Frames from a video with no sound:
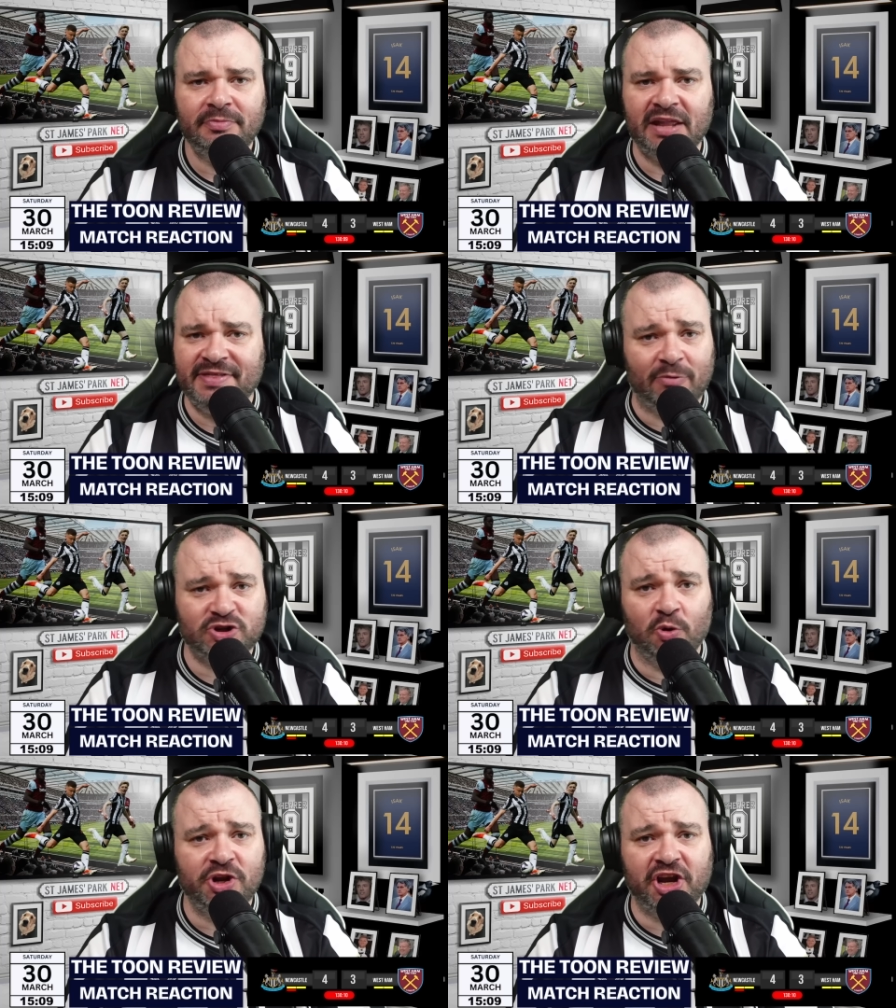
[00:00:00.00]
there was
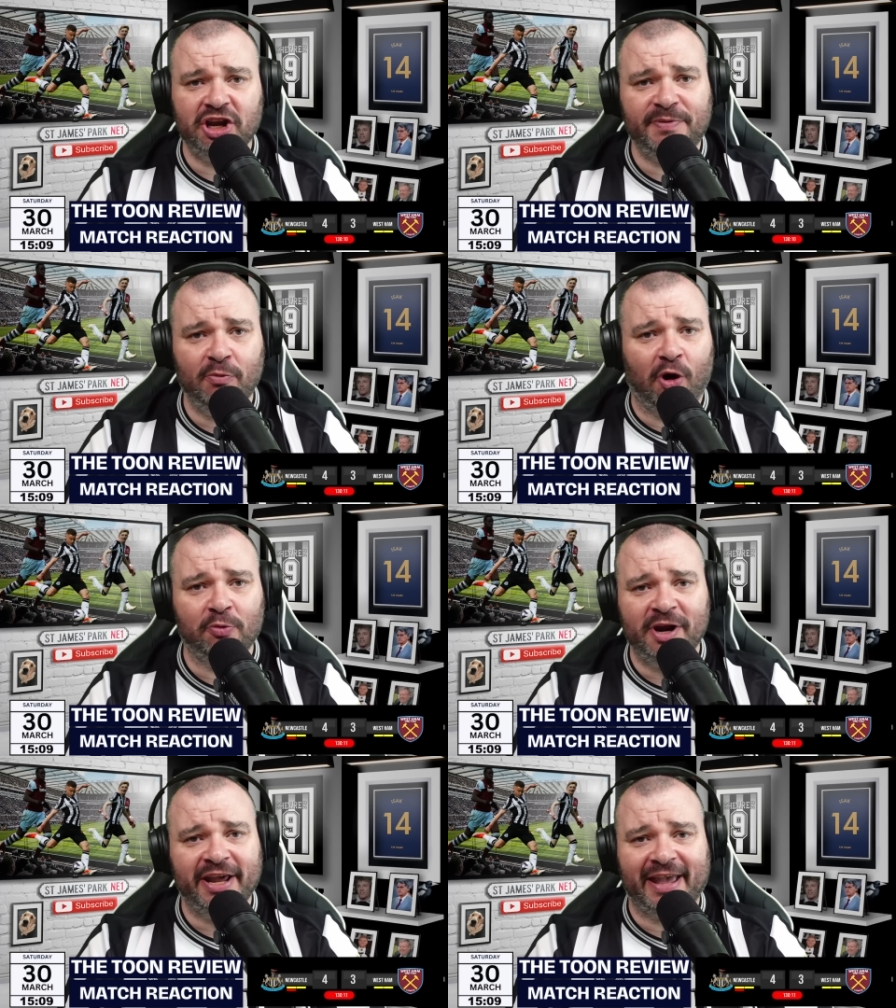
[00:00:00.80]
only going to be one
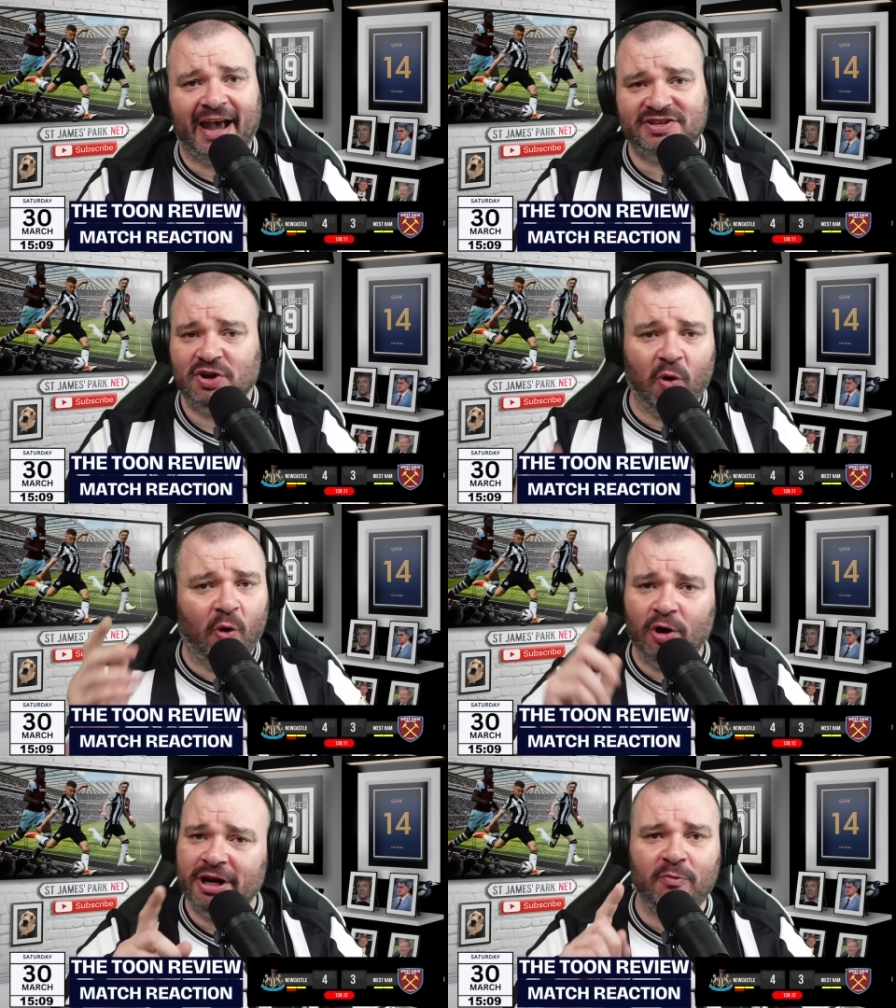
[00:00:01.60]
winner, guys.
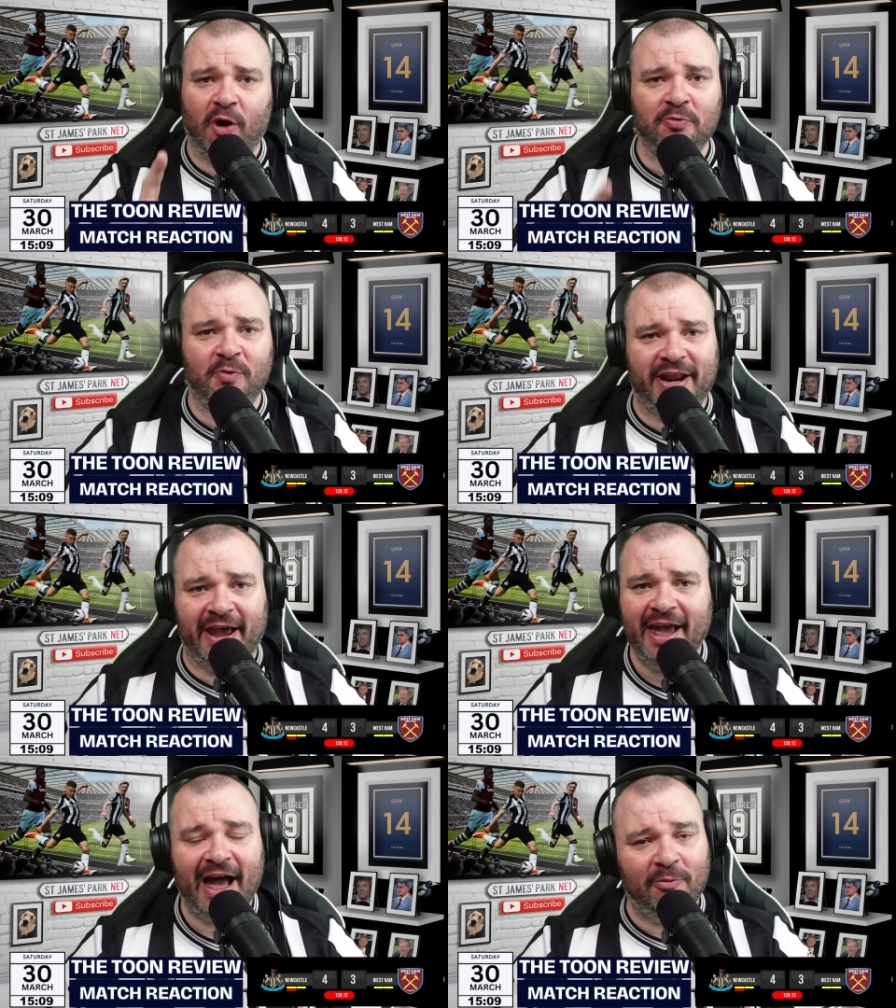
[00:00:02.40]
Only one winner.
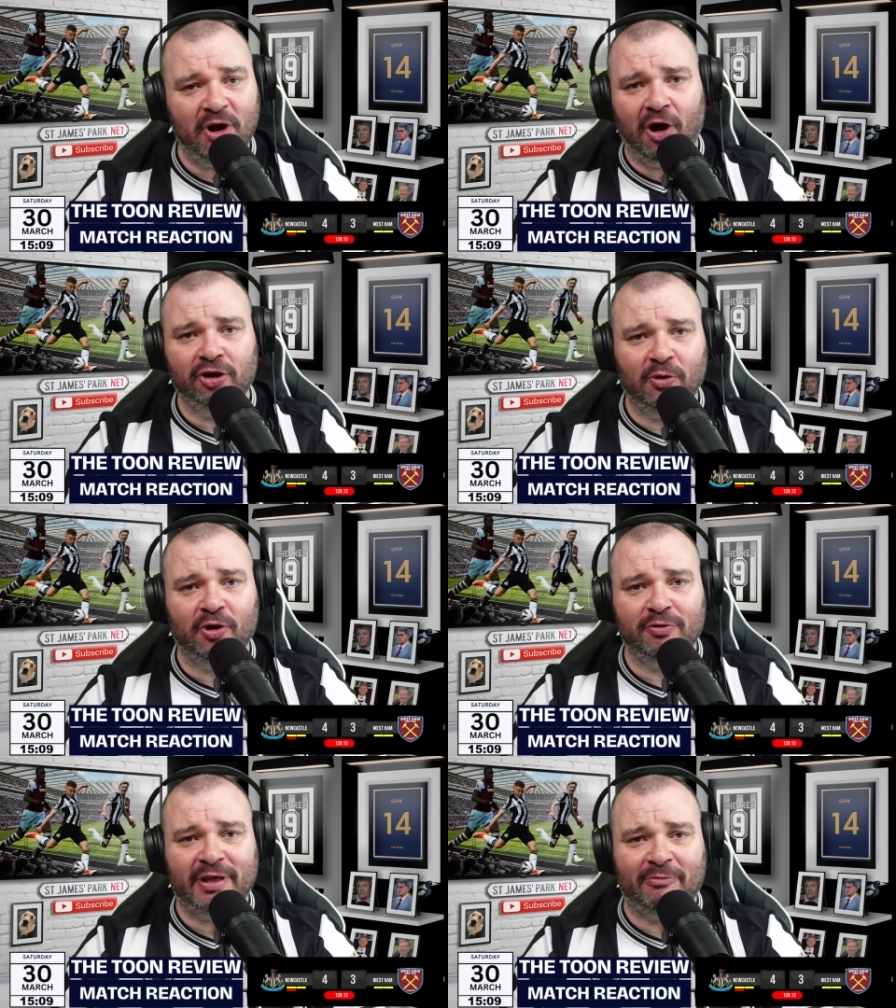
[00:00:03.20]
And we all know
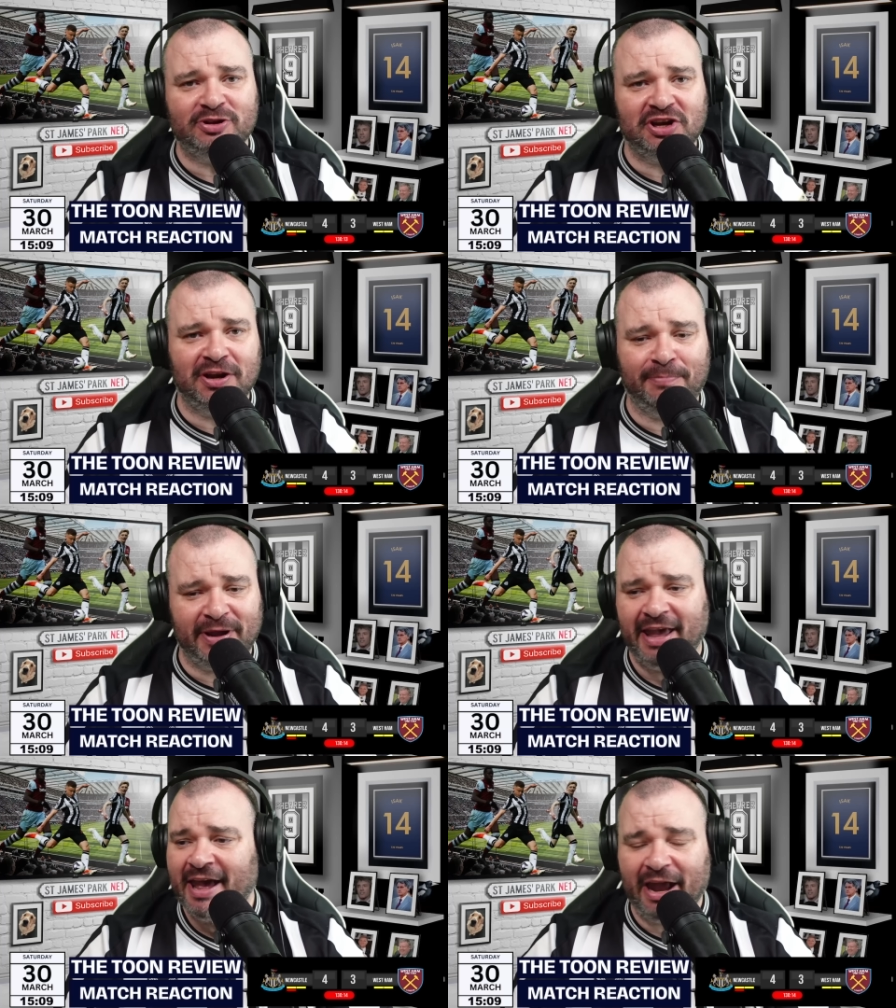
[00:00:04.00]
who that was going to
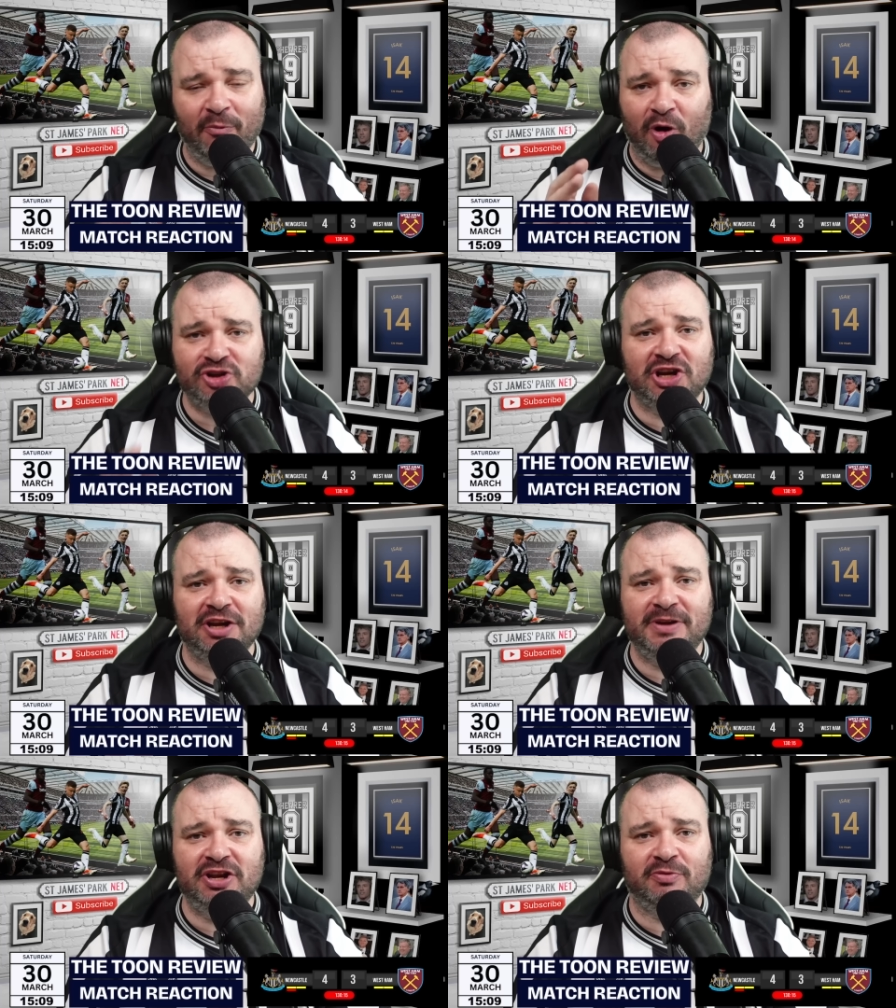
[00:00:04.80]
be. It was going to
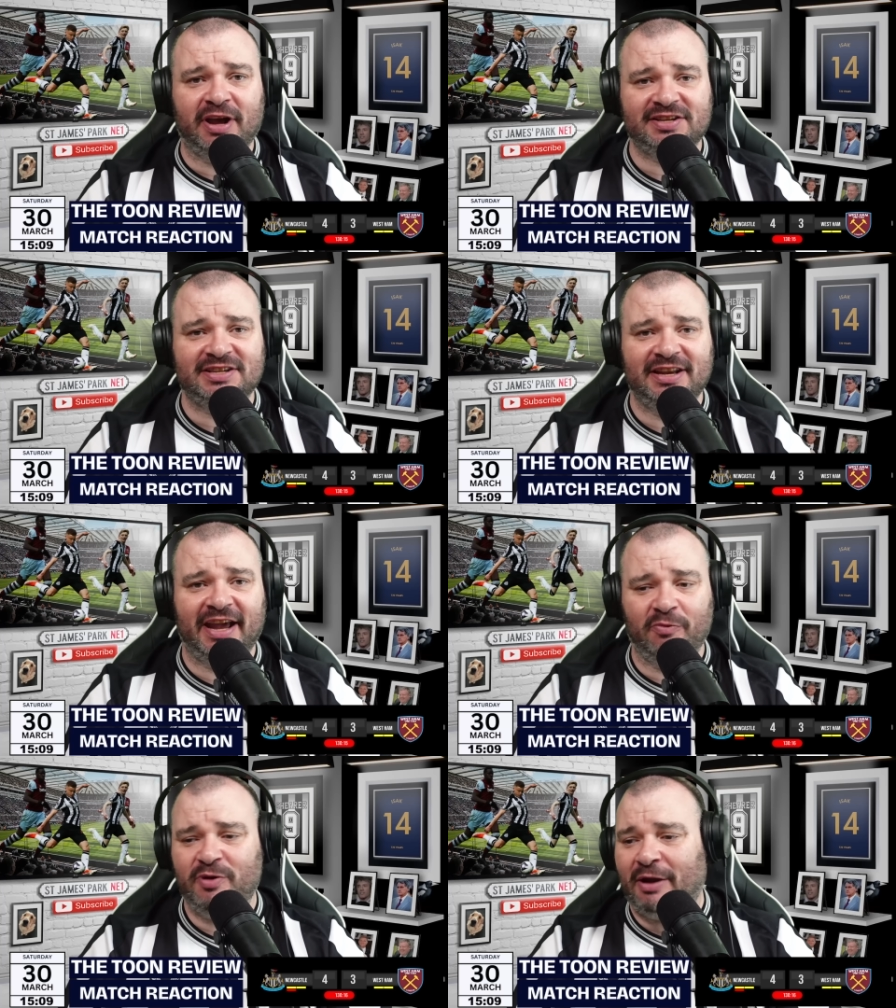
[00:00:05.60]
be Newcastle
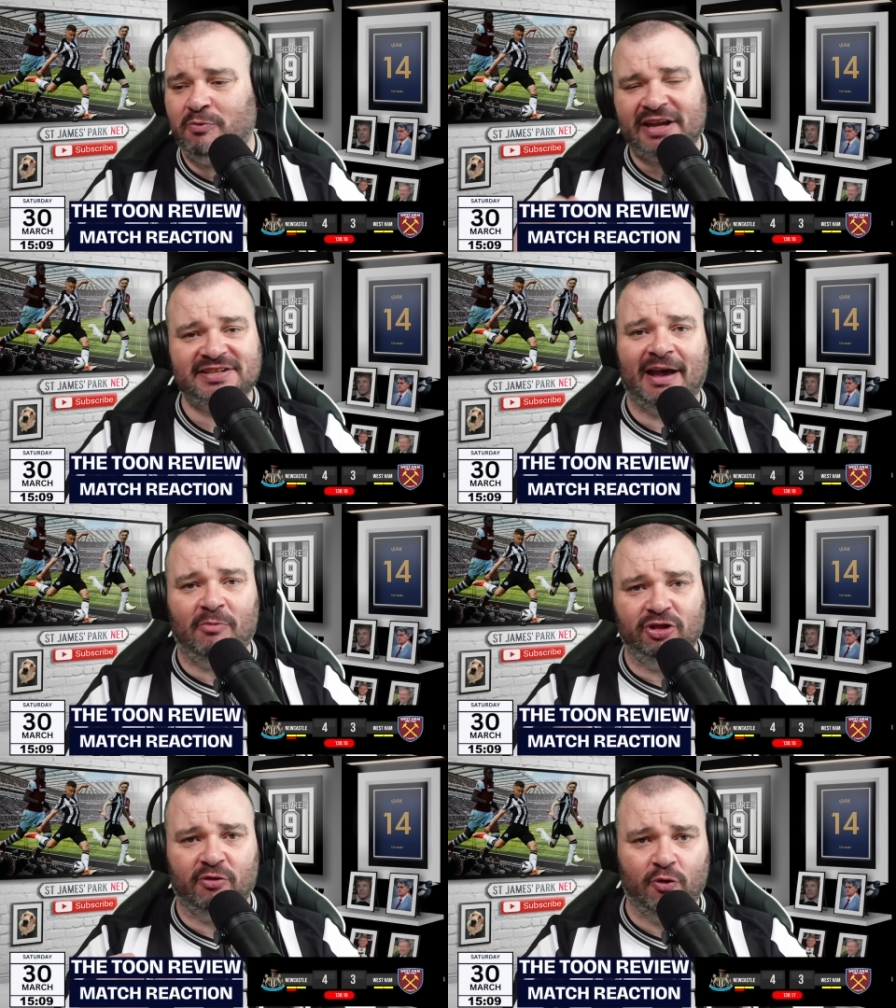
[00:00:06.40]
United. We had West Ham
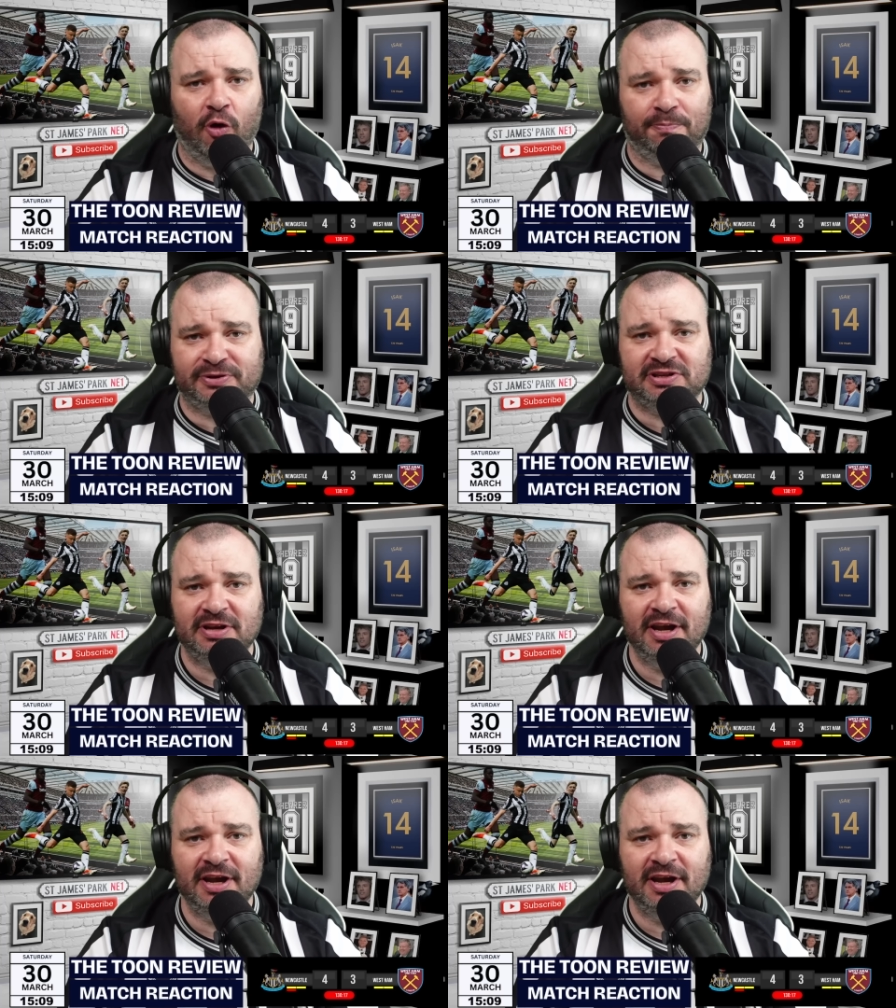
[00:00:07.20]
on the ropes.